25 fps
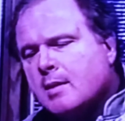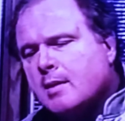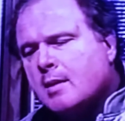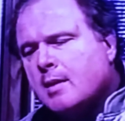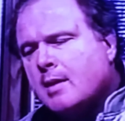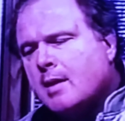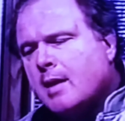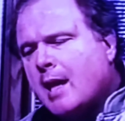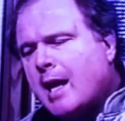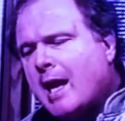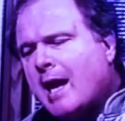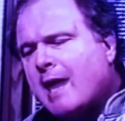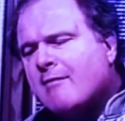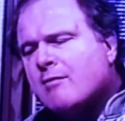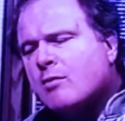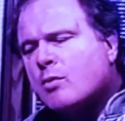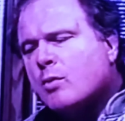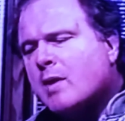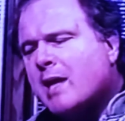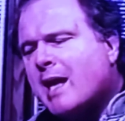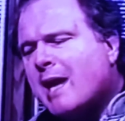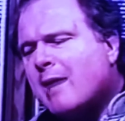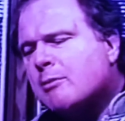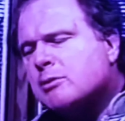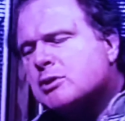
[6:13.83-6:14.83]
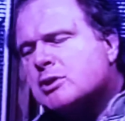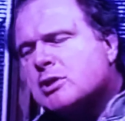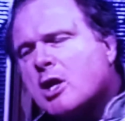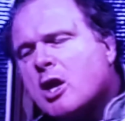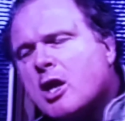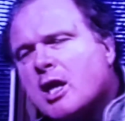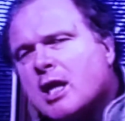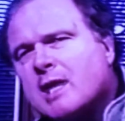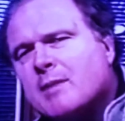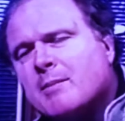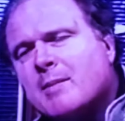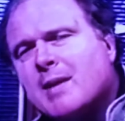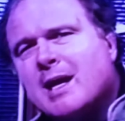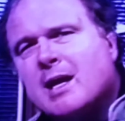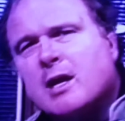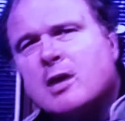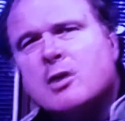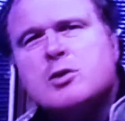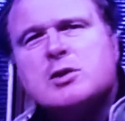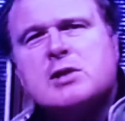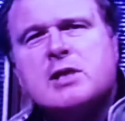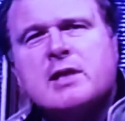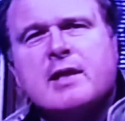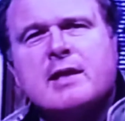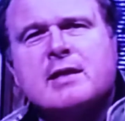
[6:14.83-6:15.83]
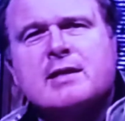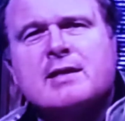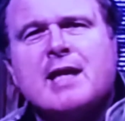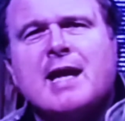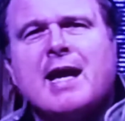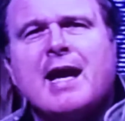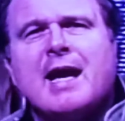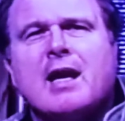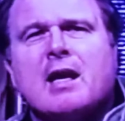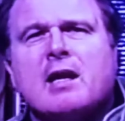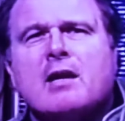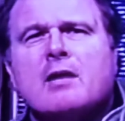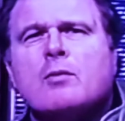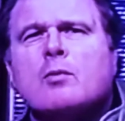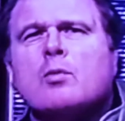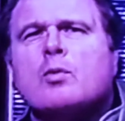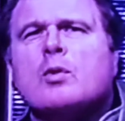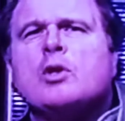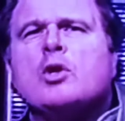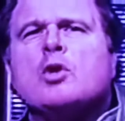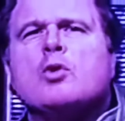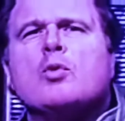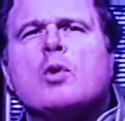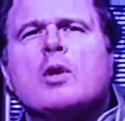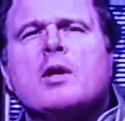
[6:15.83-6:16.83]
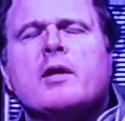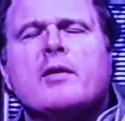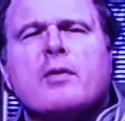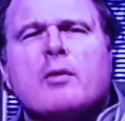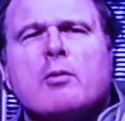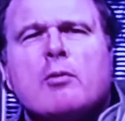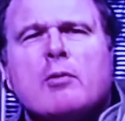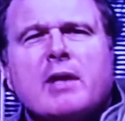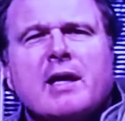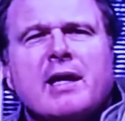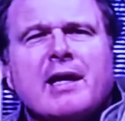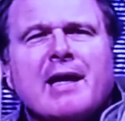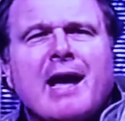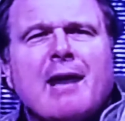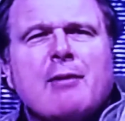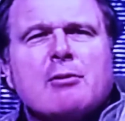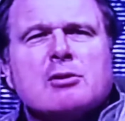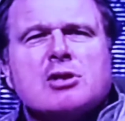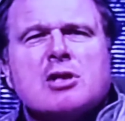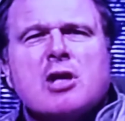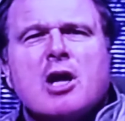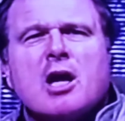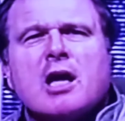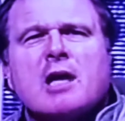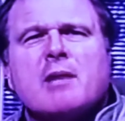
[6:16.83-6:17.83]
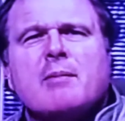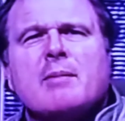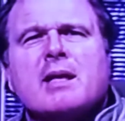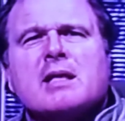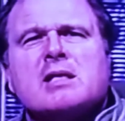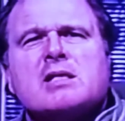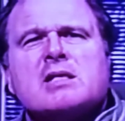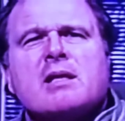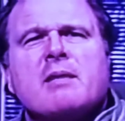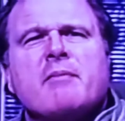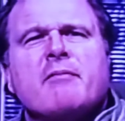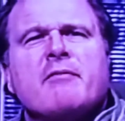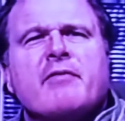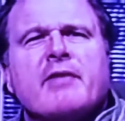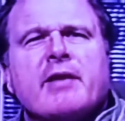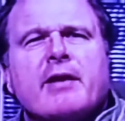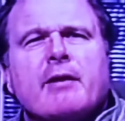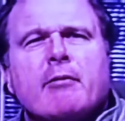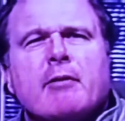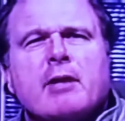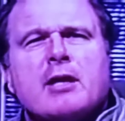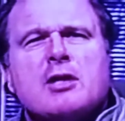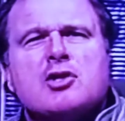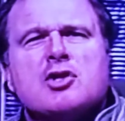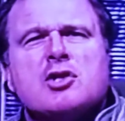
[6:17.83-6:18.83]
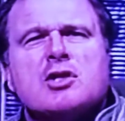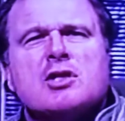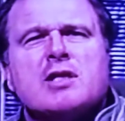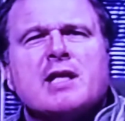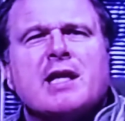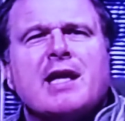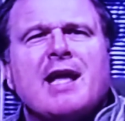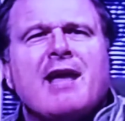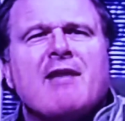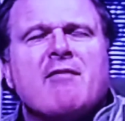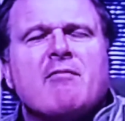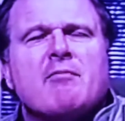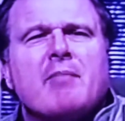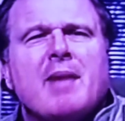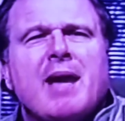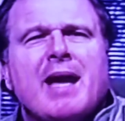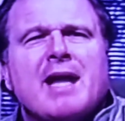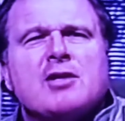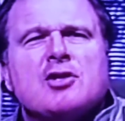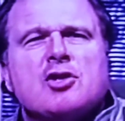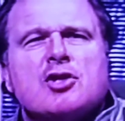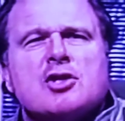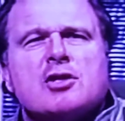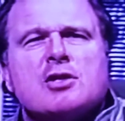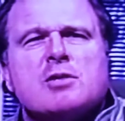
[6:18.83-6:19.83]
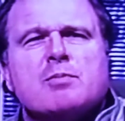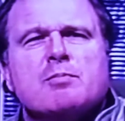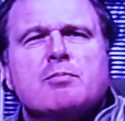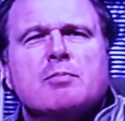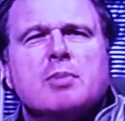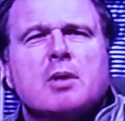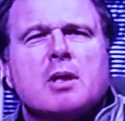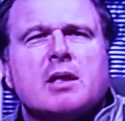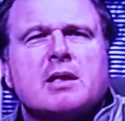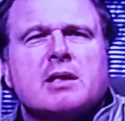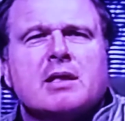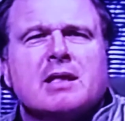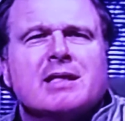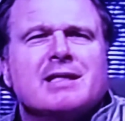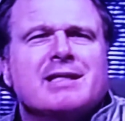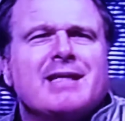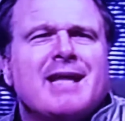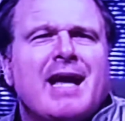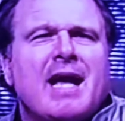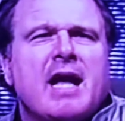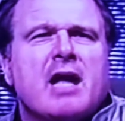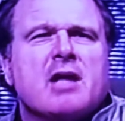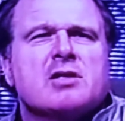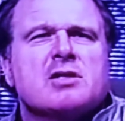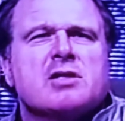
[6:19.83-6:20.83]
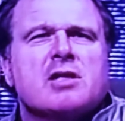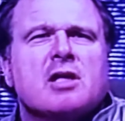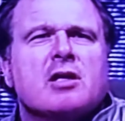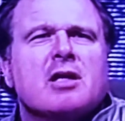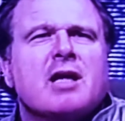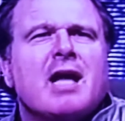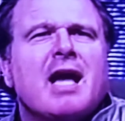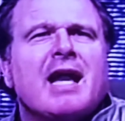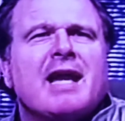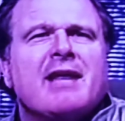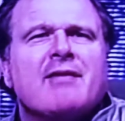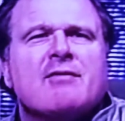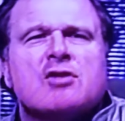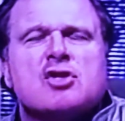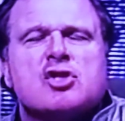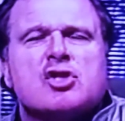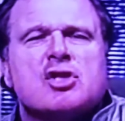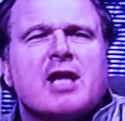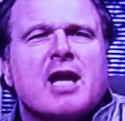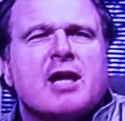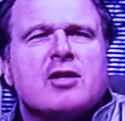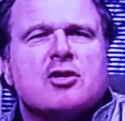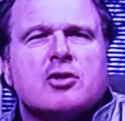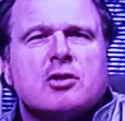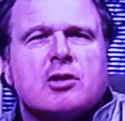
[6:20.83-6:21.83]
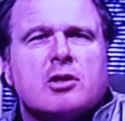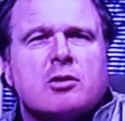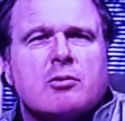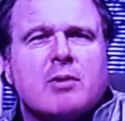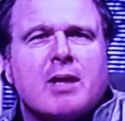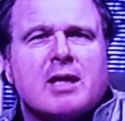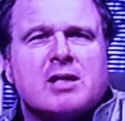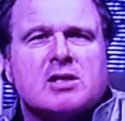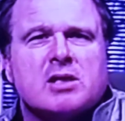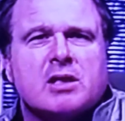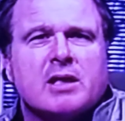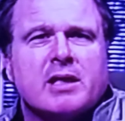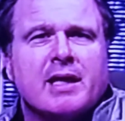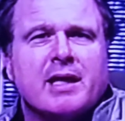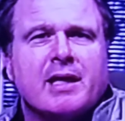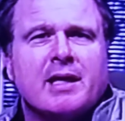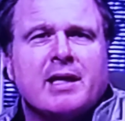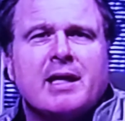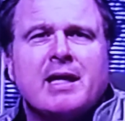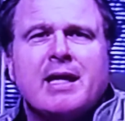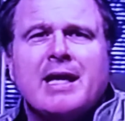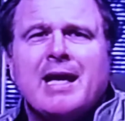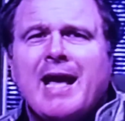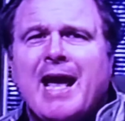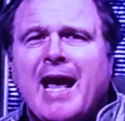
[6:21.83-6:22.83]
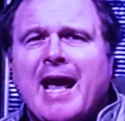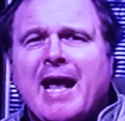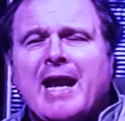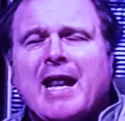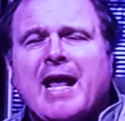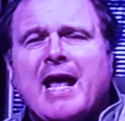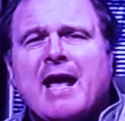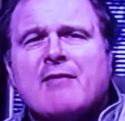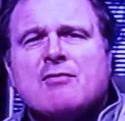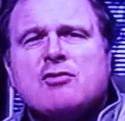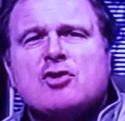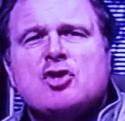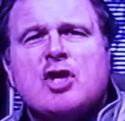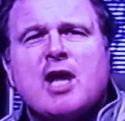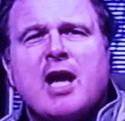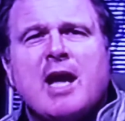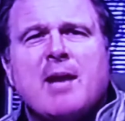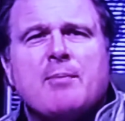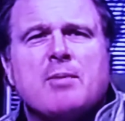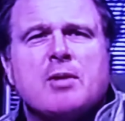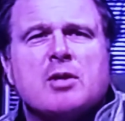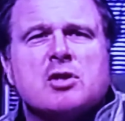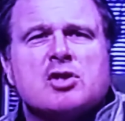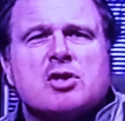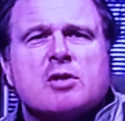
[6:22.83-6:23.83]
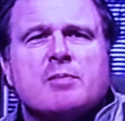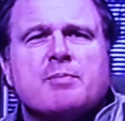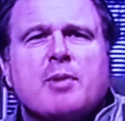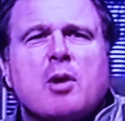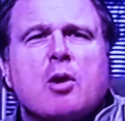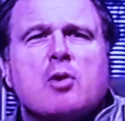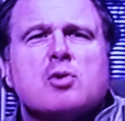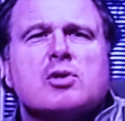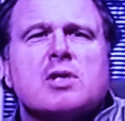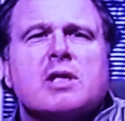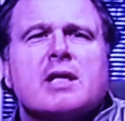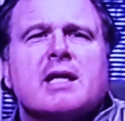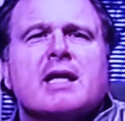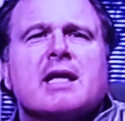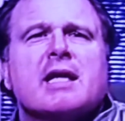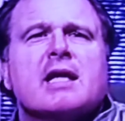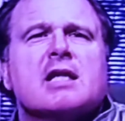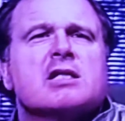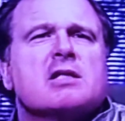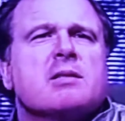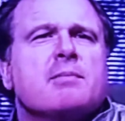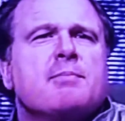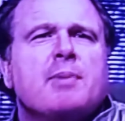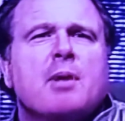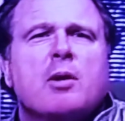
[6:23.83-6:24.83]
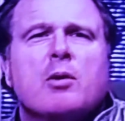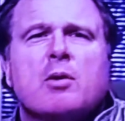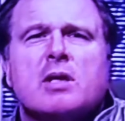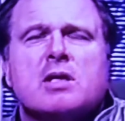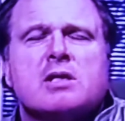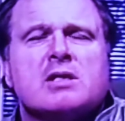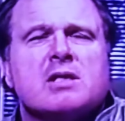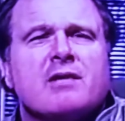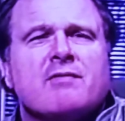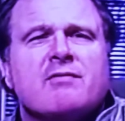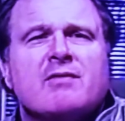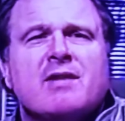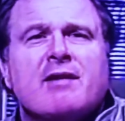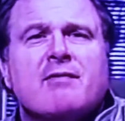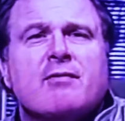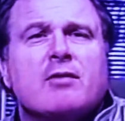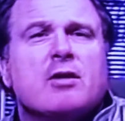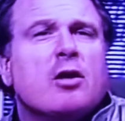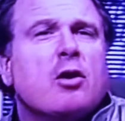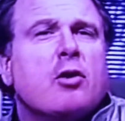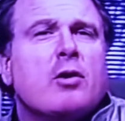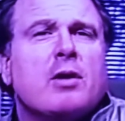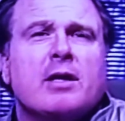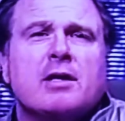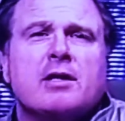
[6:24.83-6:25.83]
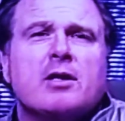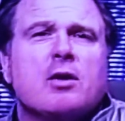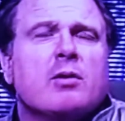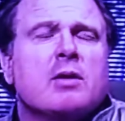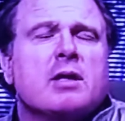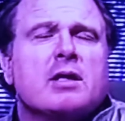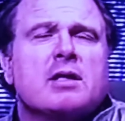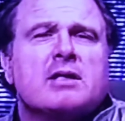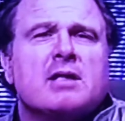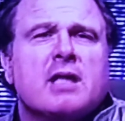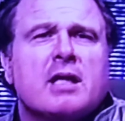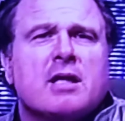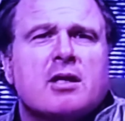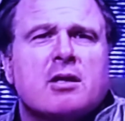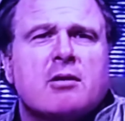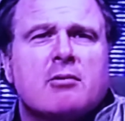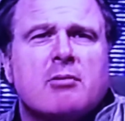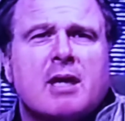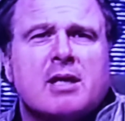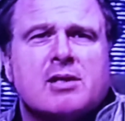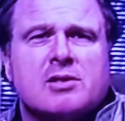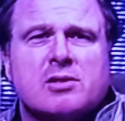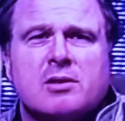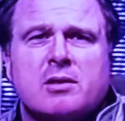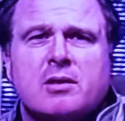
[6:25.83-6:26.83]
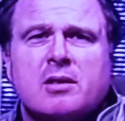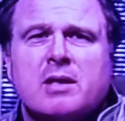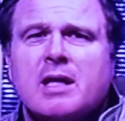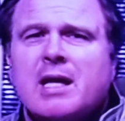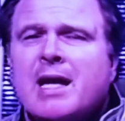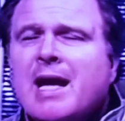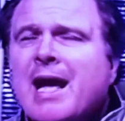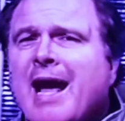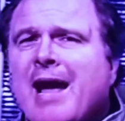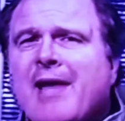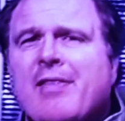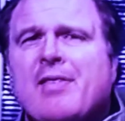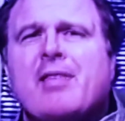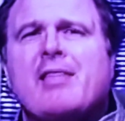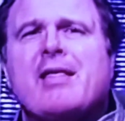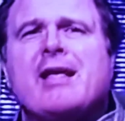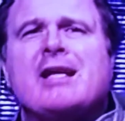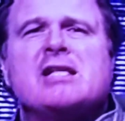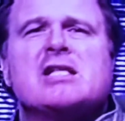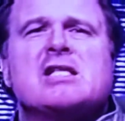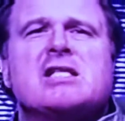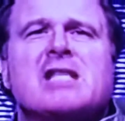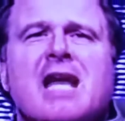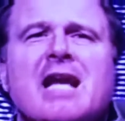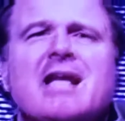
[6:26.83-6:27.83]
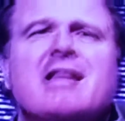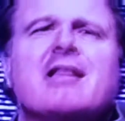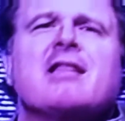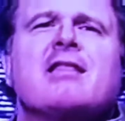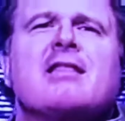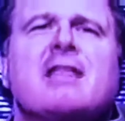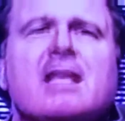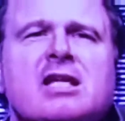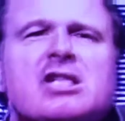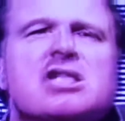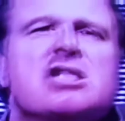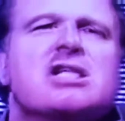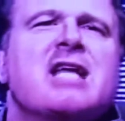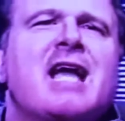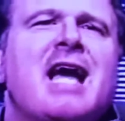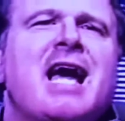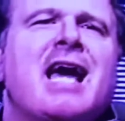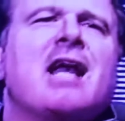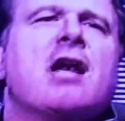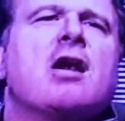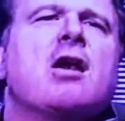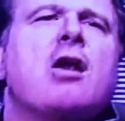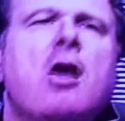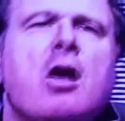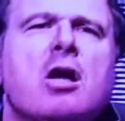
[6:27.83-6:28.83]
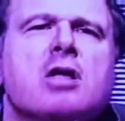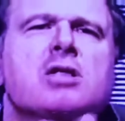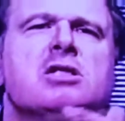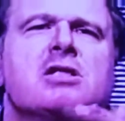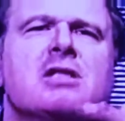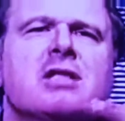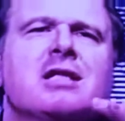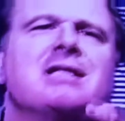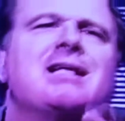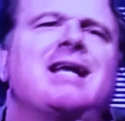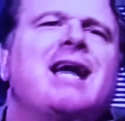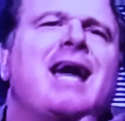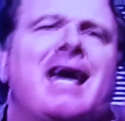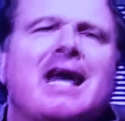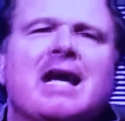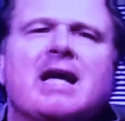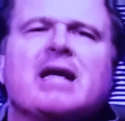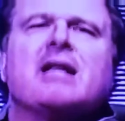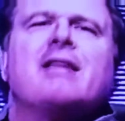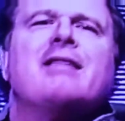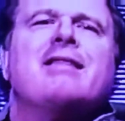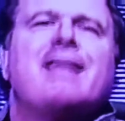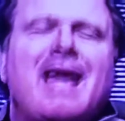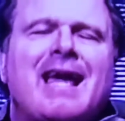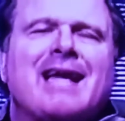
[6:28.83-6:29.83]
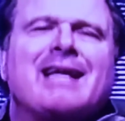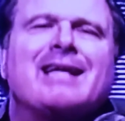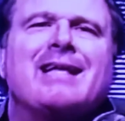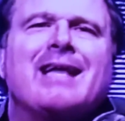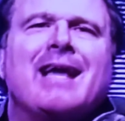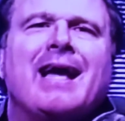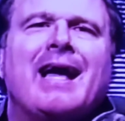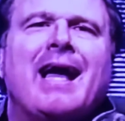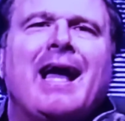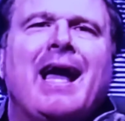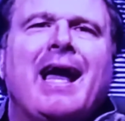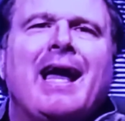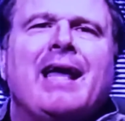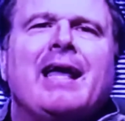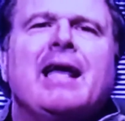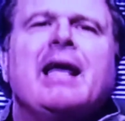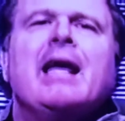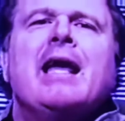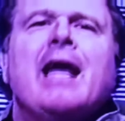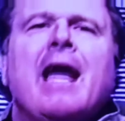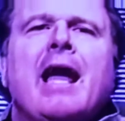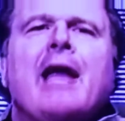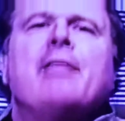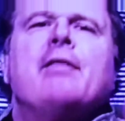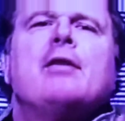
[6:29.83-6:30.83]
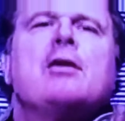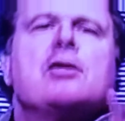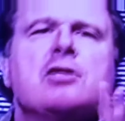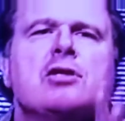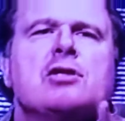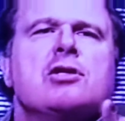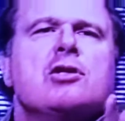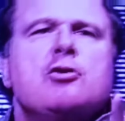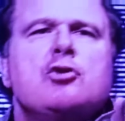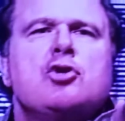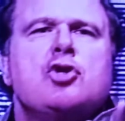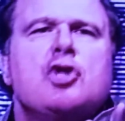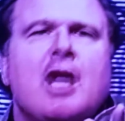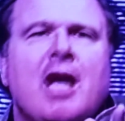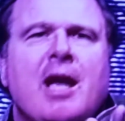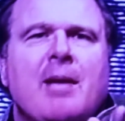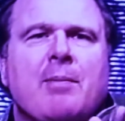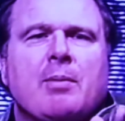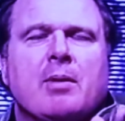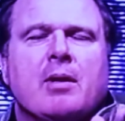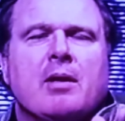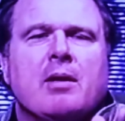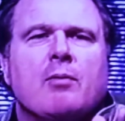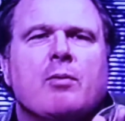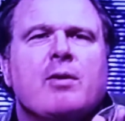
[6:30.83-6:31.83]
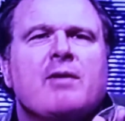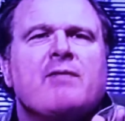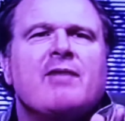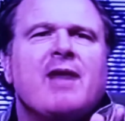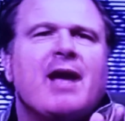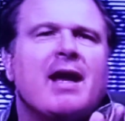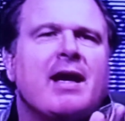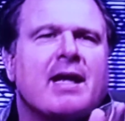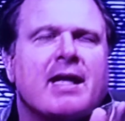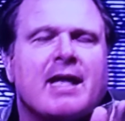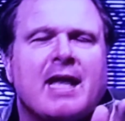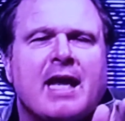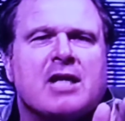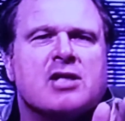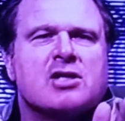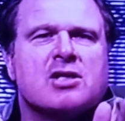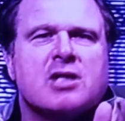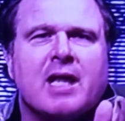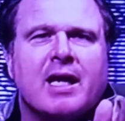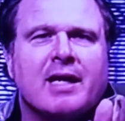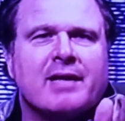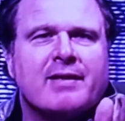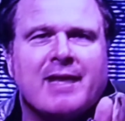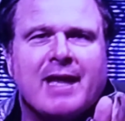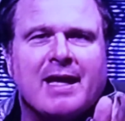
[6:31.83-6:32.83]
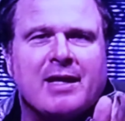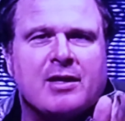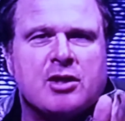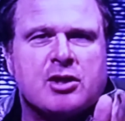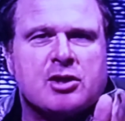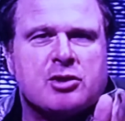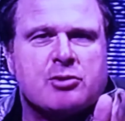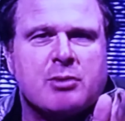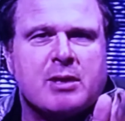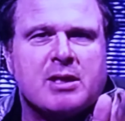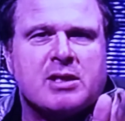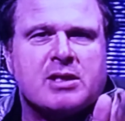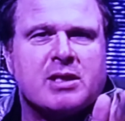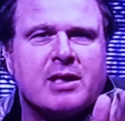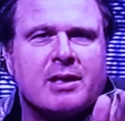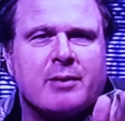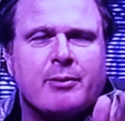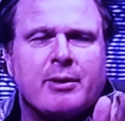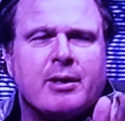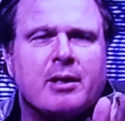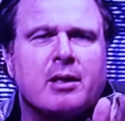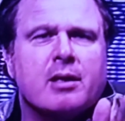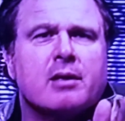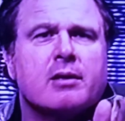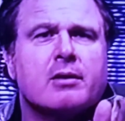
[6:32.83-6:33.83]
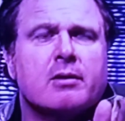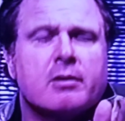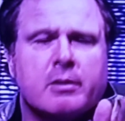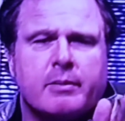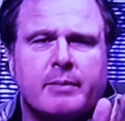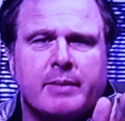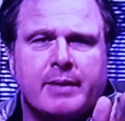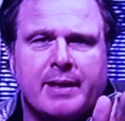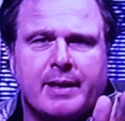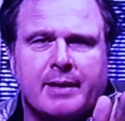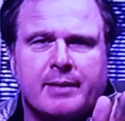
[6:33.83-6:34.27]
However, when I was talking about losing the title when you weren't in the ring, I was talking about some federations that have matches booked in towns they're not even scheduled to wrestle in, and have champions supposedly against opponents they've never known and don't intend to wrestle, and then they say that this guy lost the title to that guy, and there's a new champion. And we've had a case like that just recently we all know about.